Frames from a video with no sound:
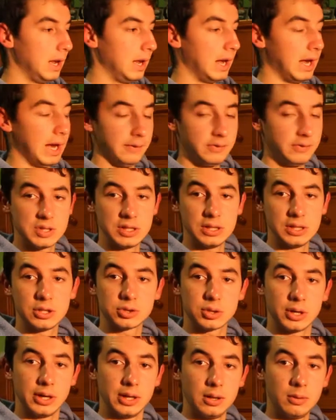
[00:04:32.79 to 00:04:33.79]
Have you seen the
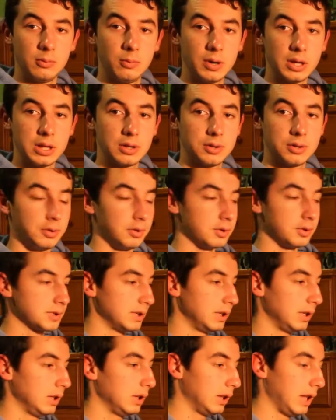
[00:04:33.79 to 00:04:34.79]
trailer? What are your thoughts
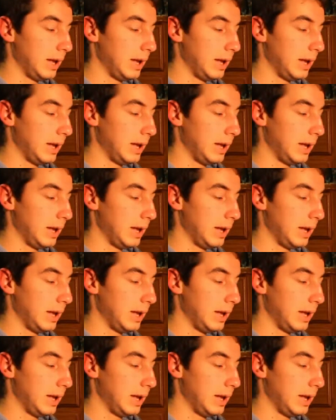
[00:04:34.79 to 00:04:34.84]
on it?